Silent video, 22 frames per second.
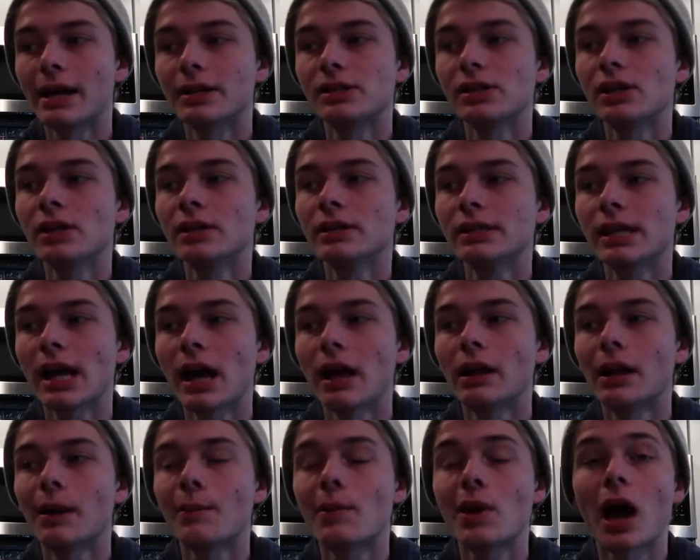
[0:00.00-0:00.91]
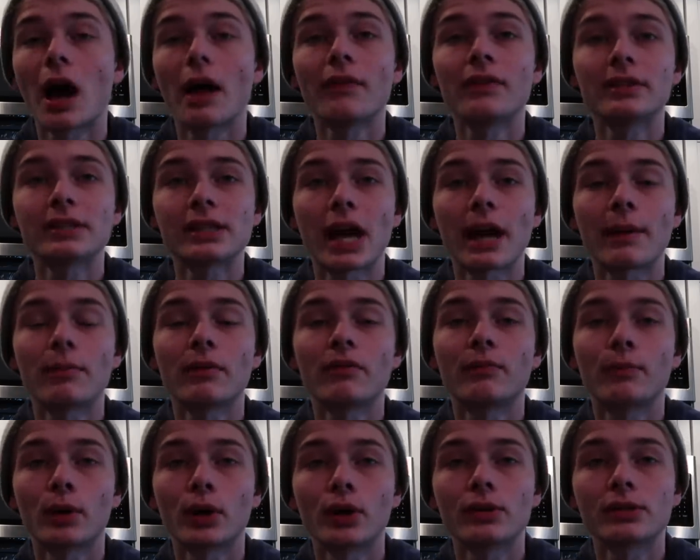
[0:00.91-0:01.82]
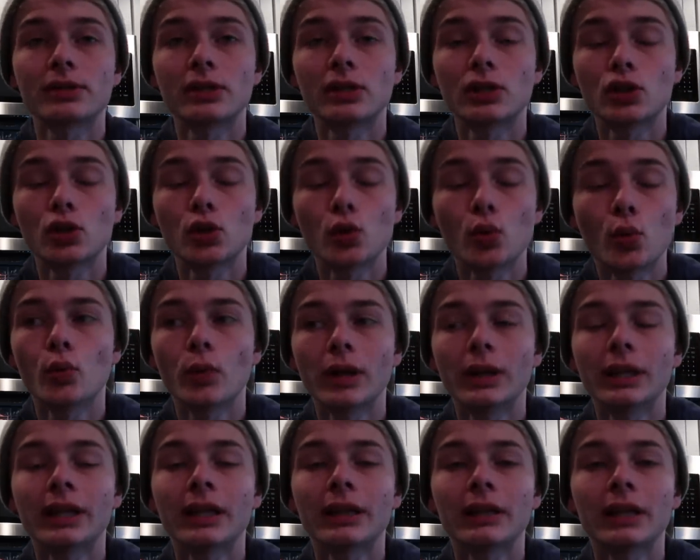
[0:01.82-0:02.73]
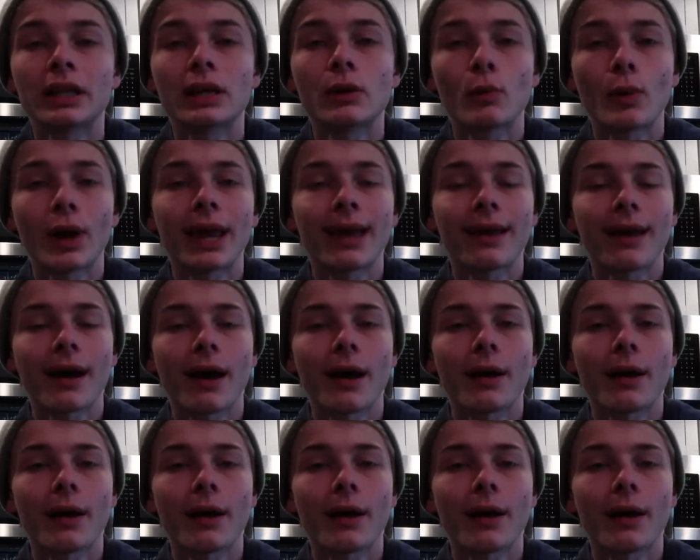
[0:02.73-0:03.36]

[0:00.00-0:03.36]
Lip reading: As you can tell, I'm not the type of person to willingly wake